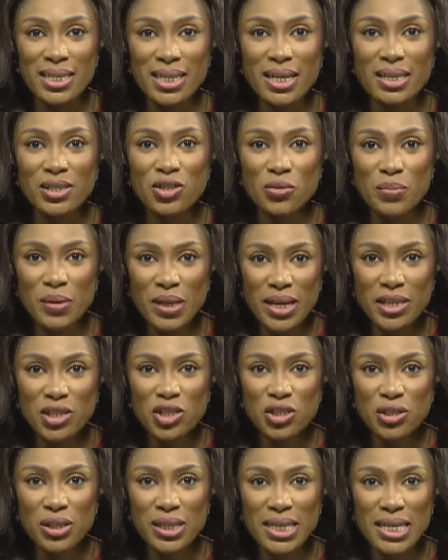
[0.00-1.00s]
It's
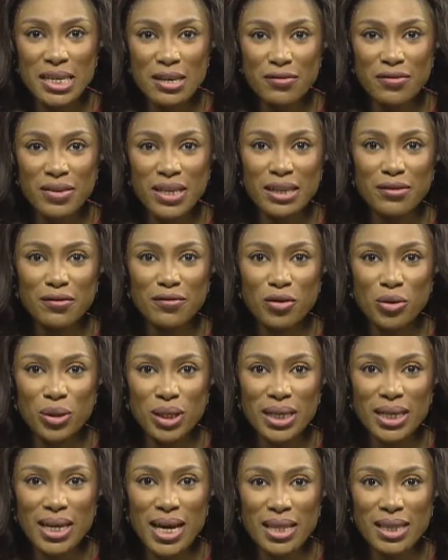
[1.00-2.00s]
jubilation evening
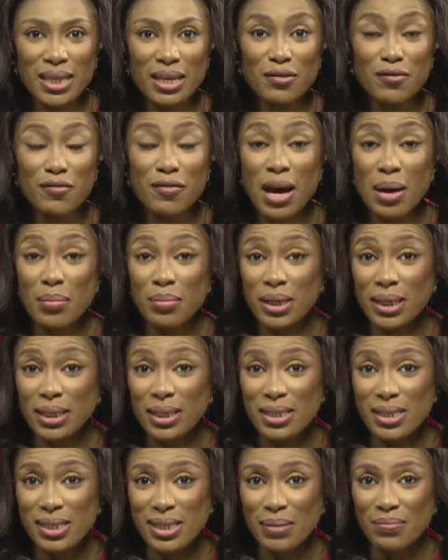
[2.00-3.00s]
for the Catholic
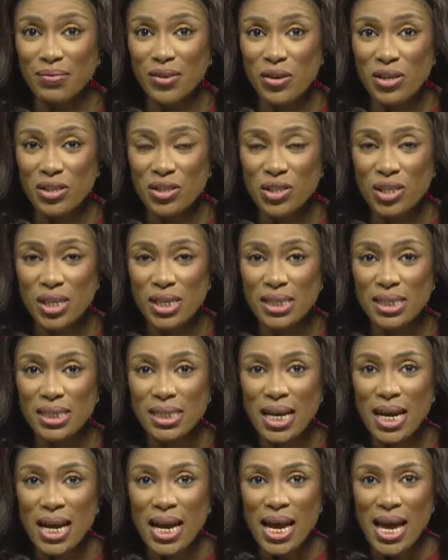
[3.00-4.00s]
family in Zamfara
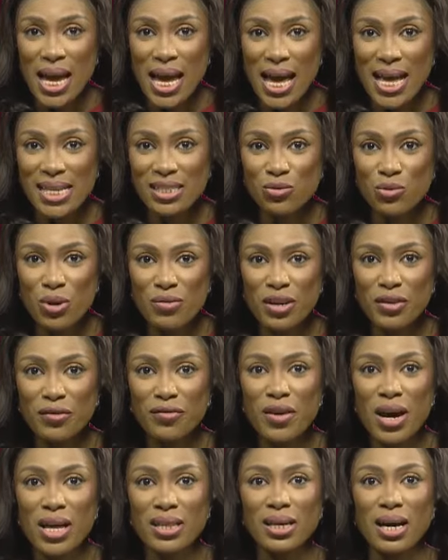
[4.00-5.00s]
State. As
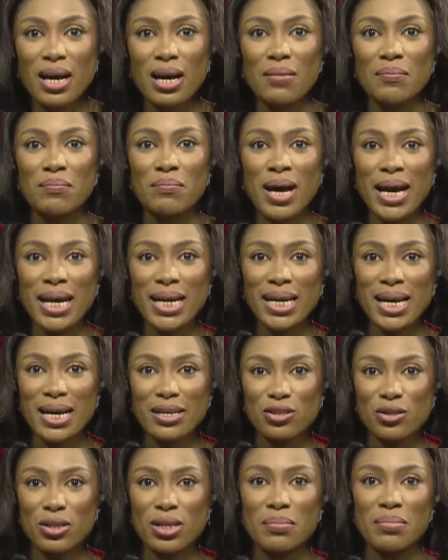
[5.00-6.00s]
Reverend Father
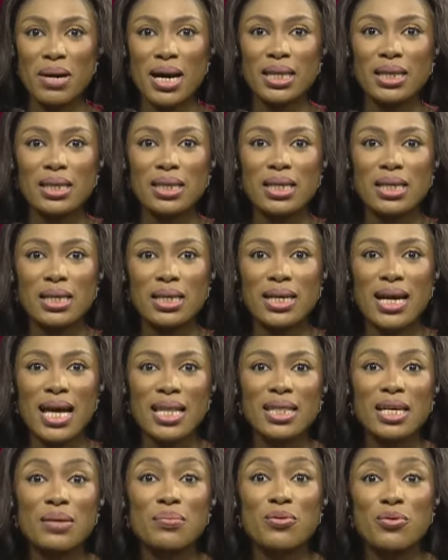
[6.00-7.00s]
Mikah Suleiman, the
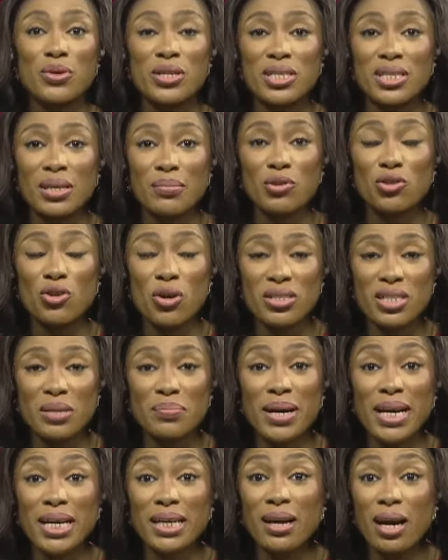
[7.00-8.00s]
Catholic priest
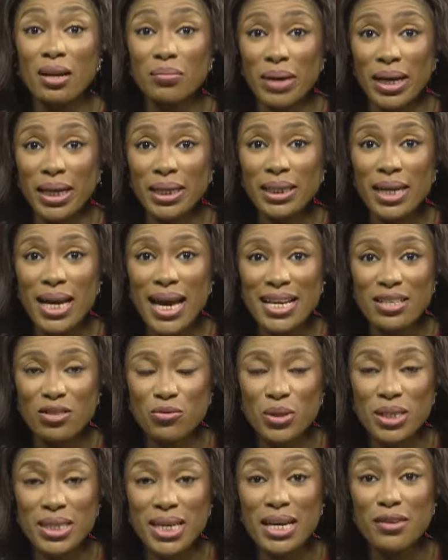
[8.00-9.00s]
abducted by gunmen,
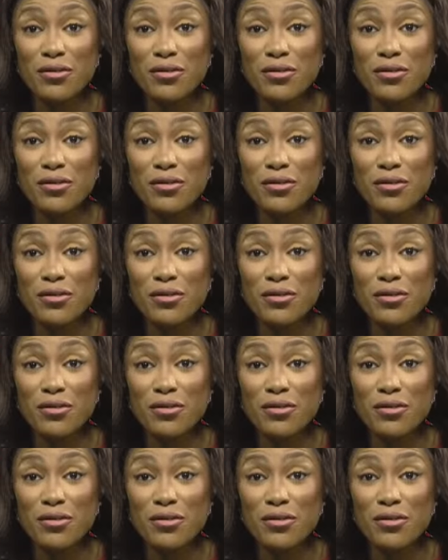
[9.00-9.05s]
has